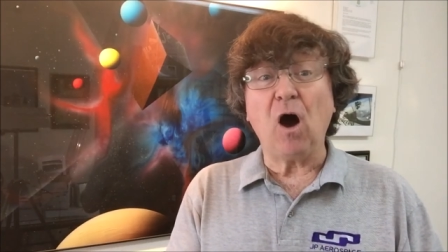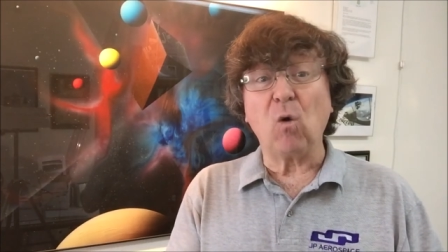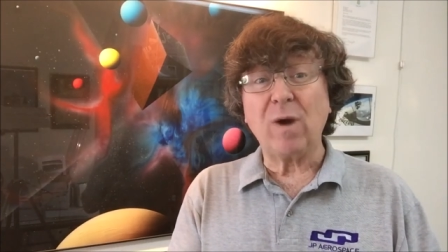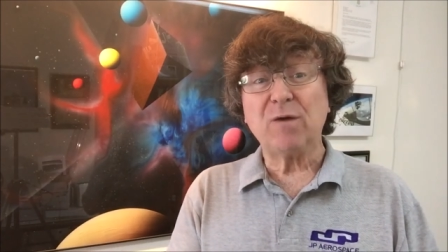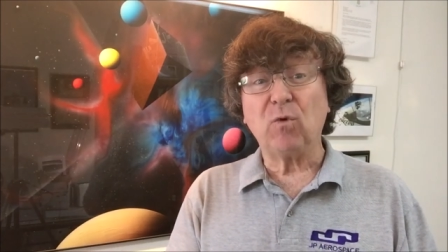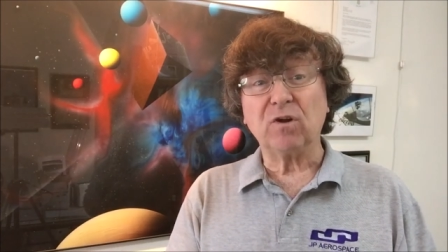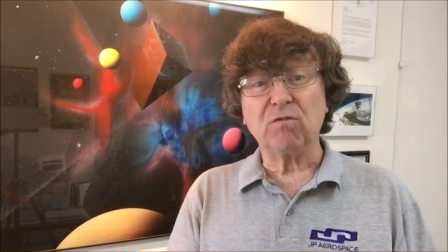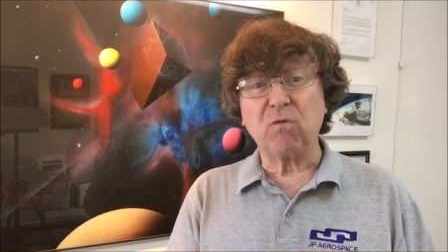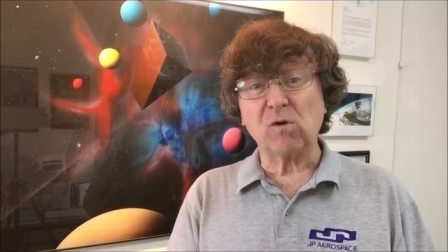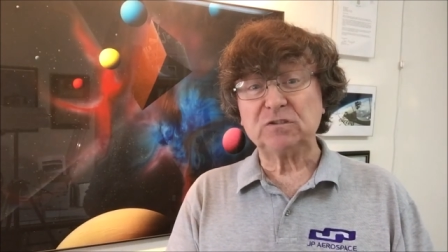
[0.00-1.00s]
Away one oh
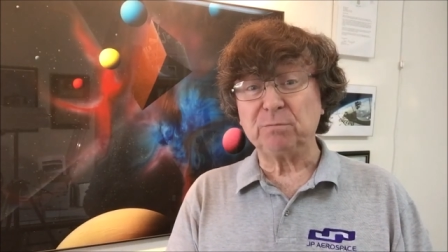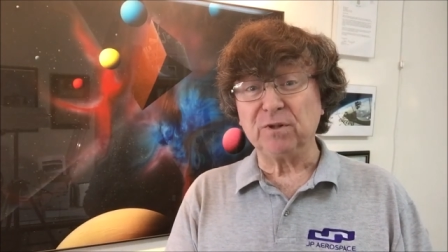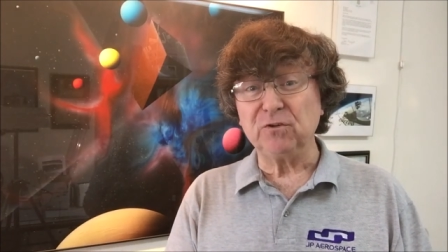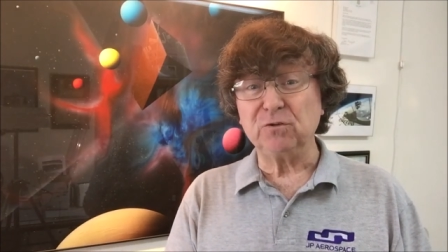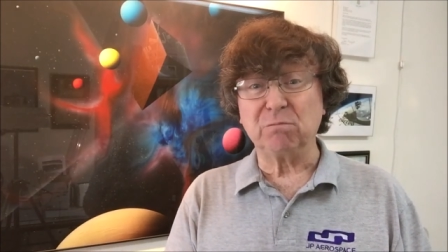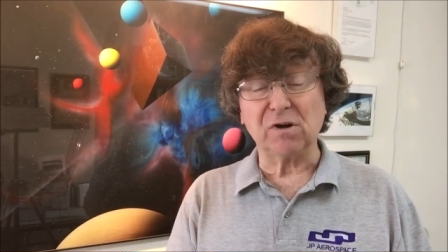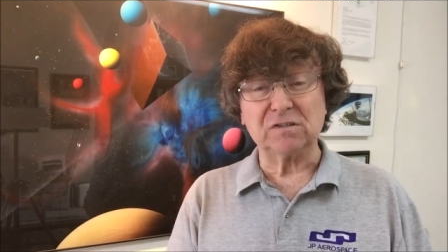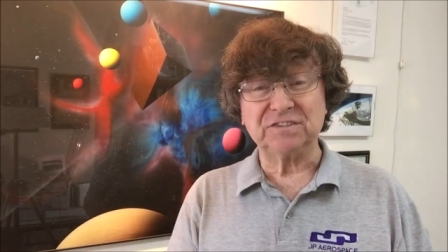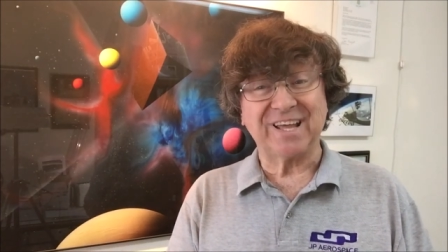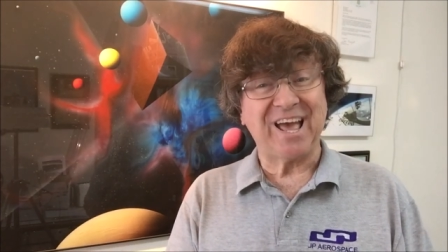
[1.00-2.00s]
four's balloon
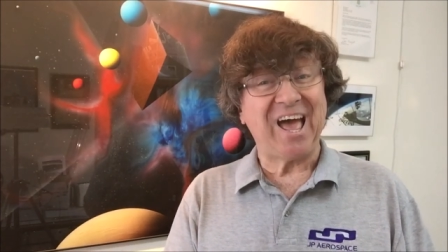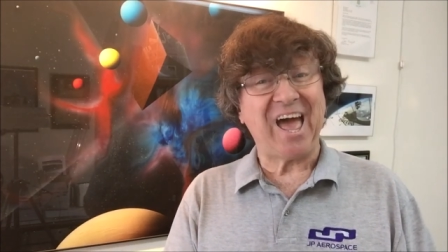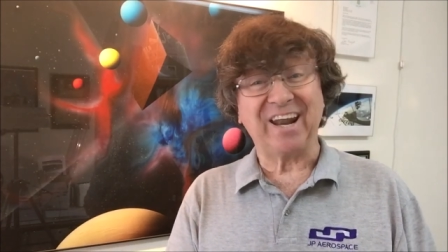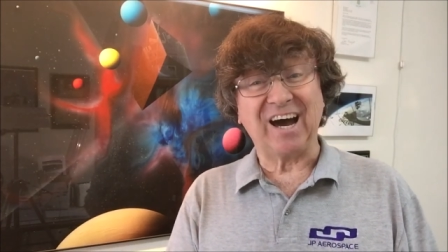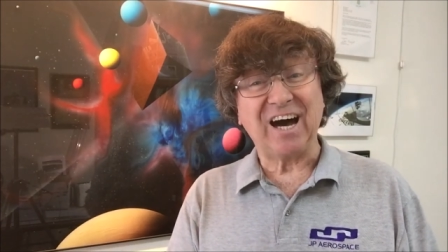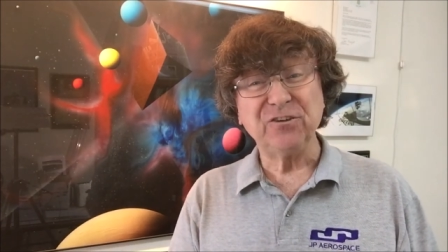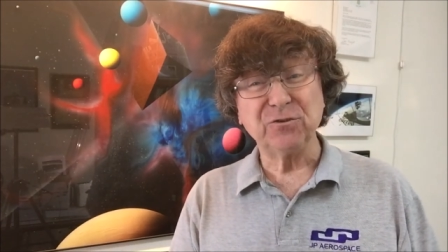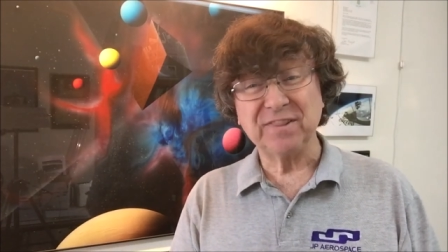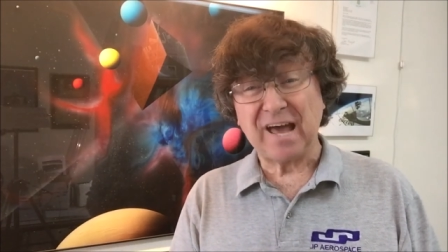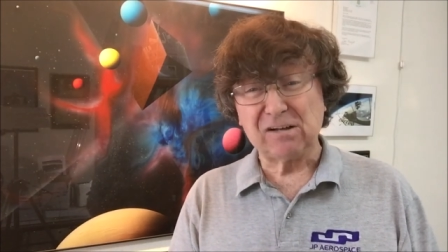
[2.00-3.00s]
burst at one
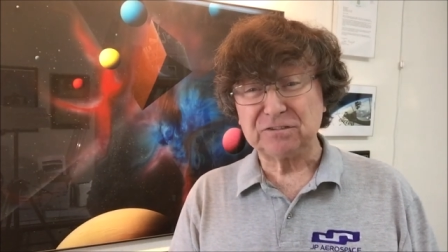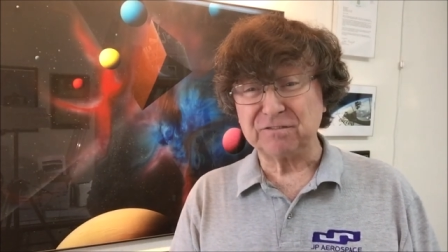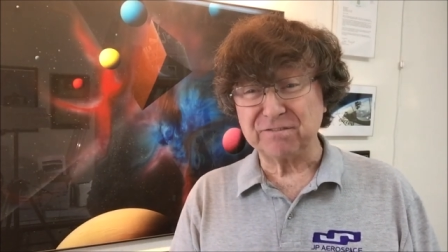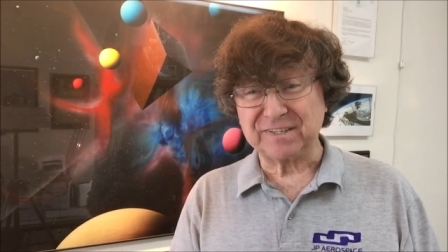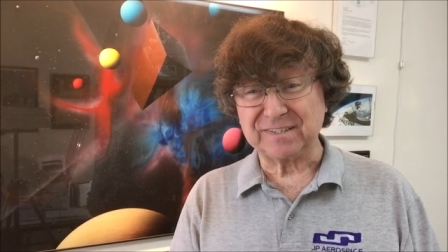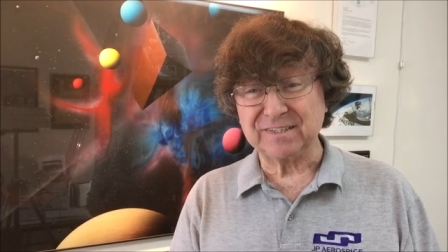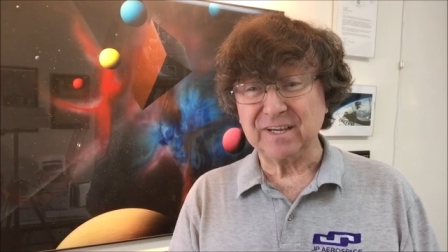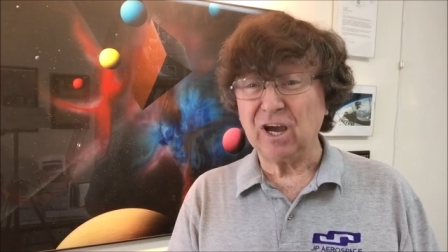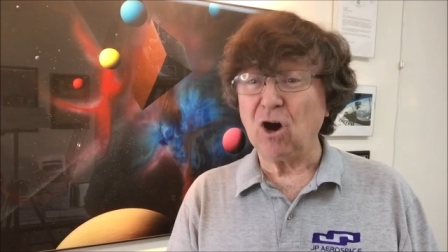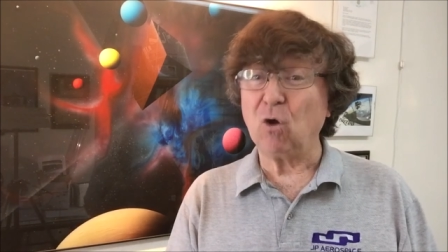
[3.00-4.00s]
hundred thousand feet.
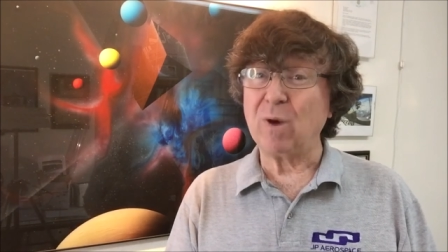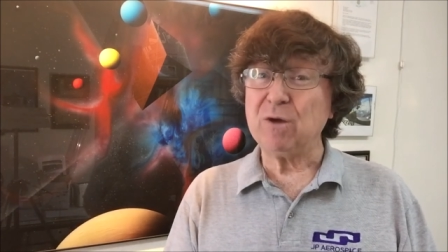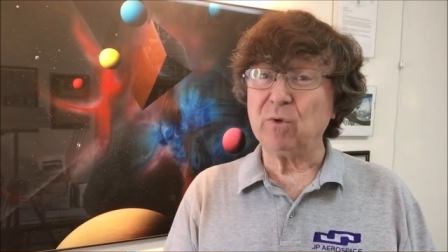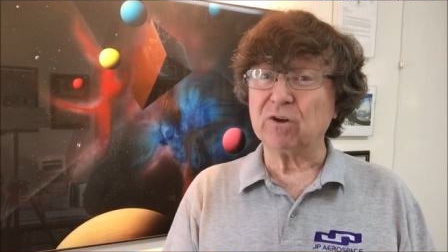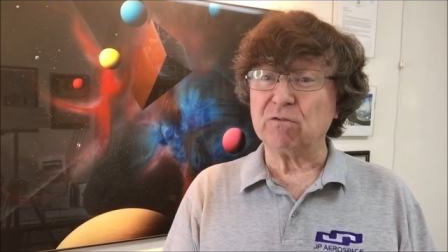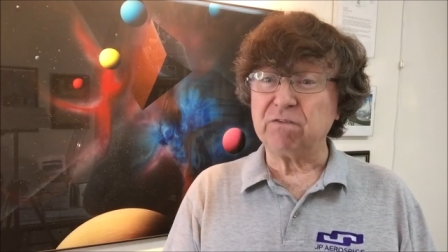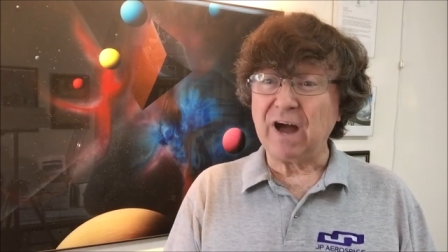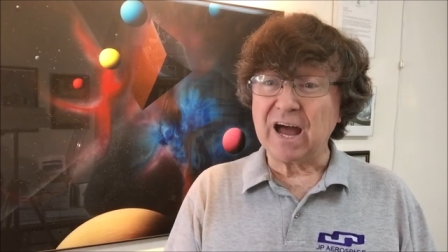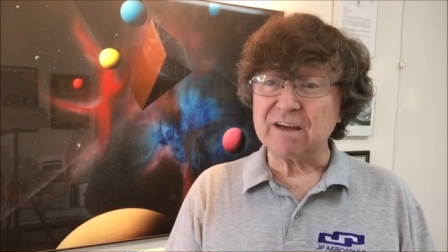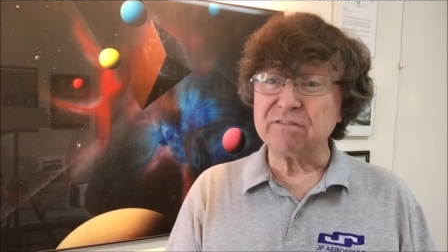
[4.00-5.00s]
Away one oh
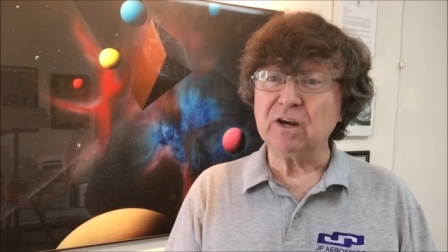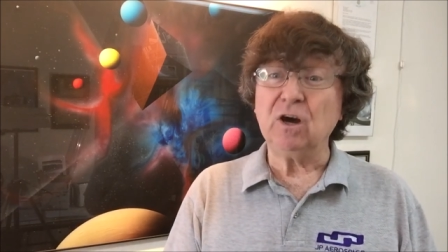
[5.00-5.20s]
five